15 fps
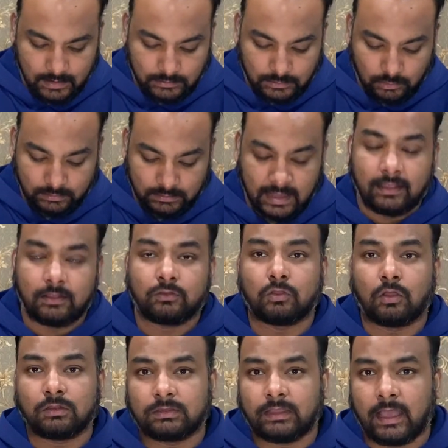Now,
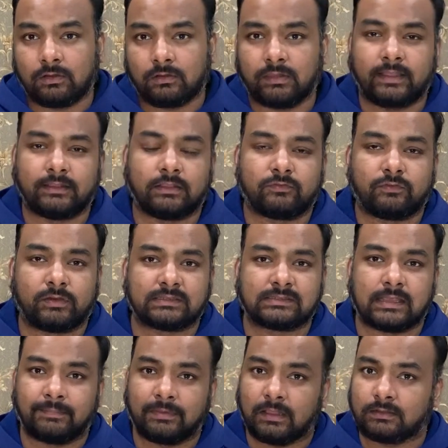North Carolina, for
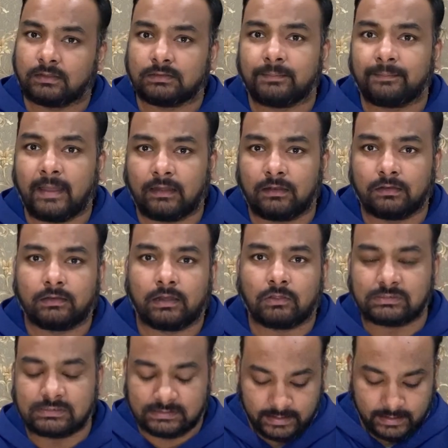example, another
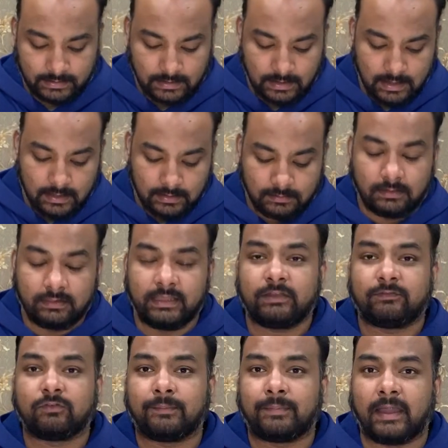battleground state, the
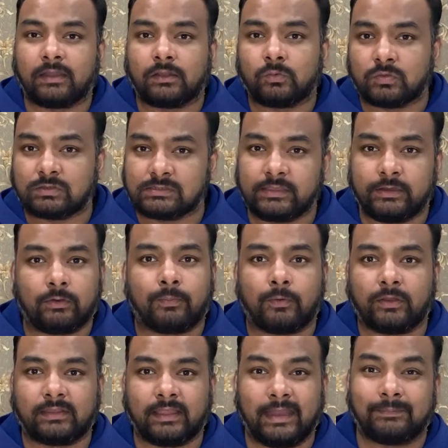lead for Biden was
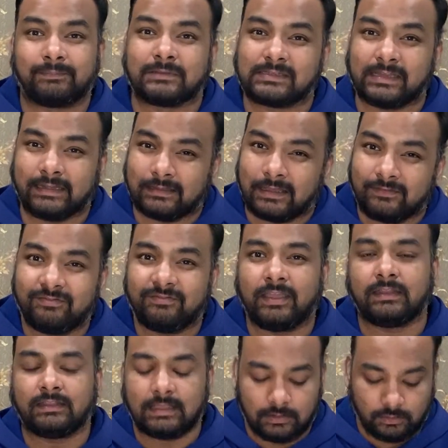0.8%, a
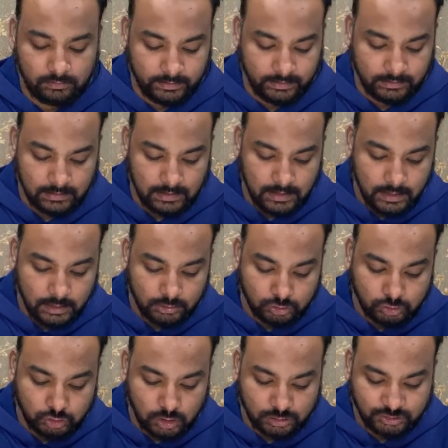very narrow lead.
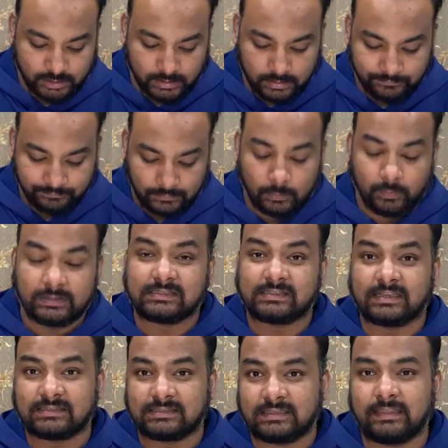Georgia, with
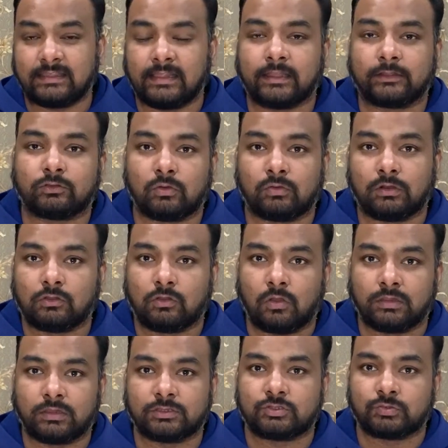16 electoral
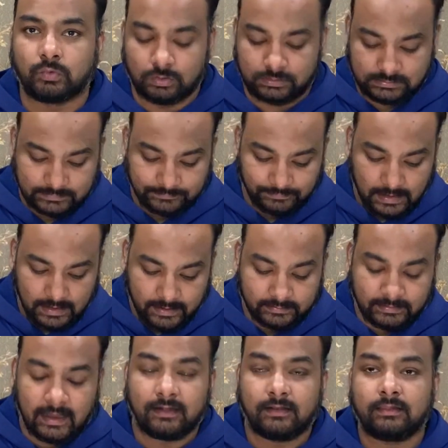college votes,
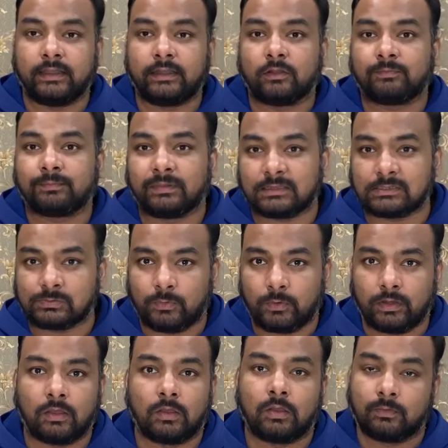it had a lead of plus
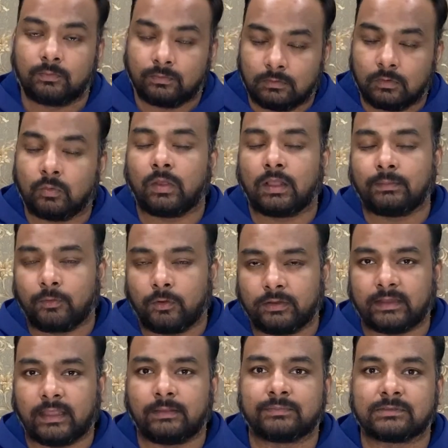
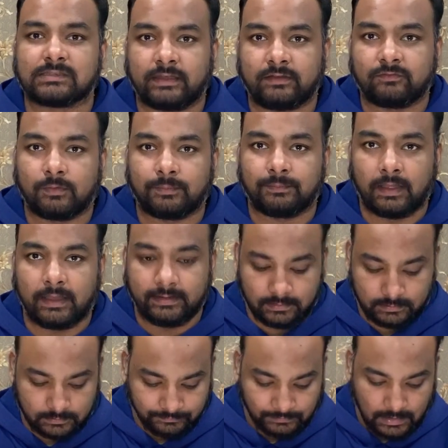1.9% for
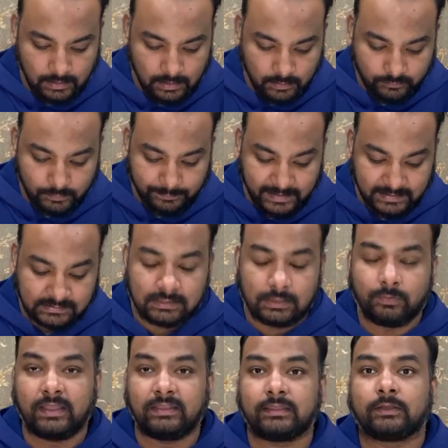Biden. For
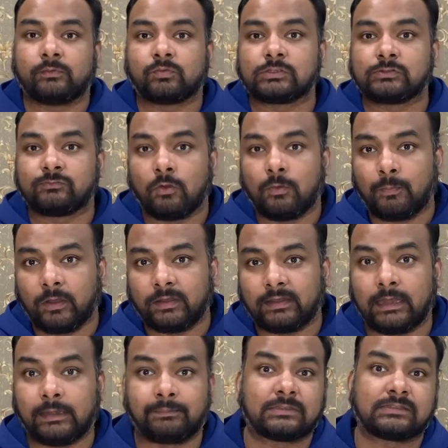Pennsylvania, it was
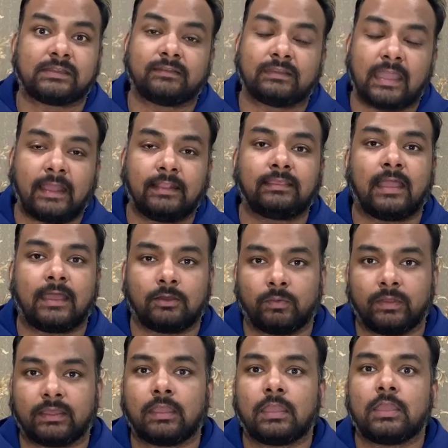4.8% and
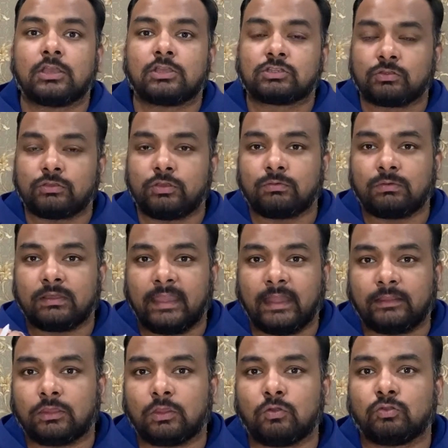narrowing. So you
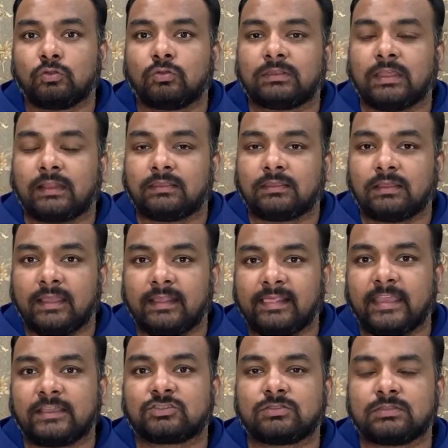get to know that the
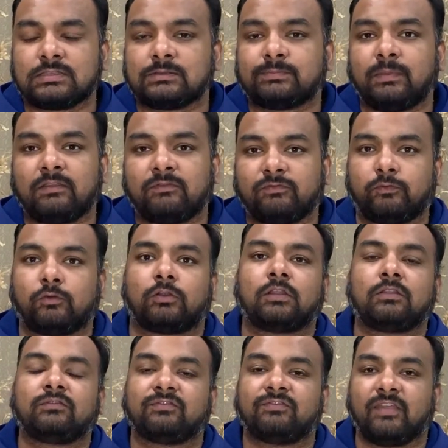election is being fought
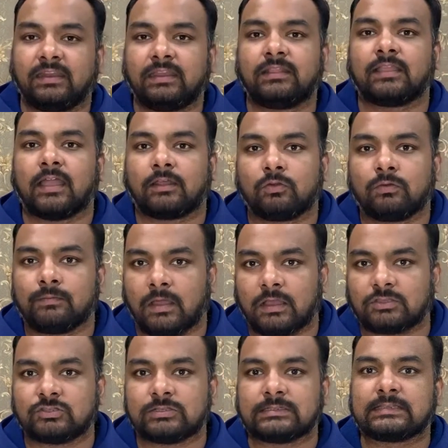on very narrow
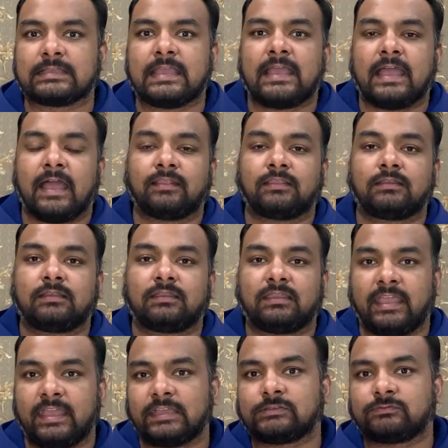margins, and the
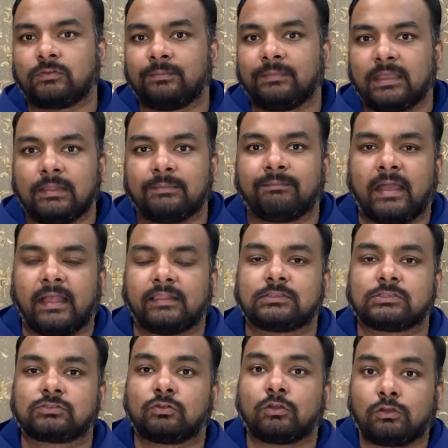case for mail
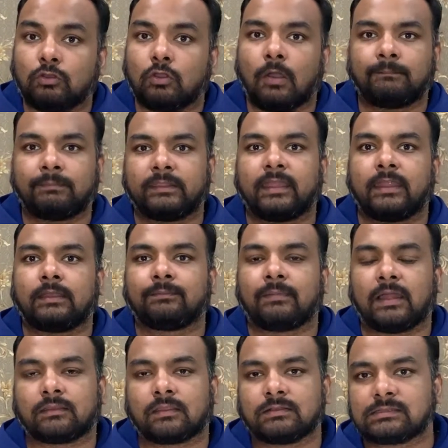ballots could complicate
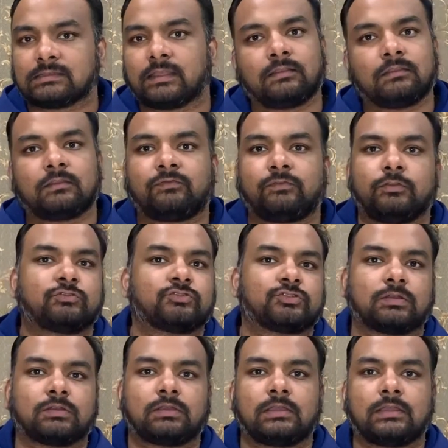matters in the
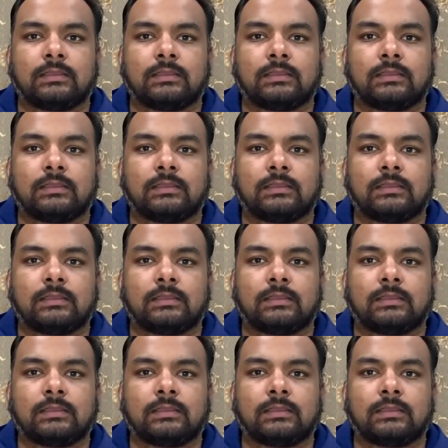future.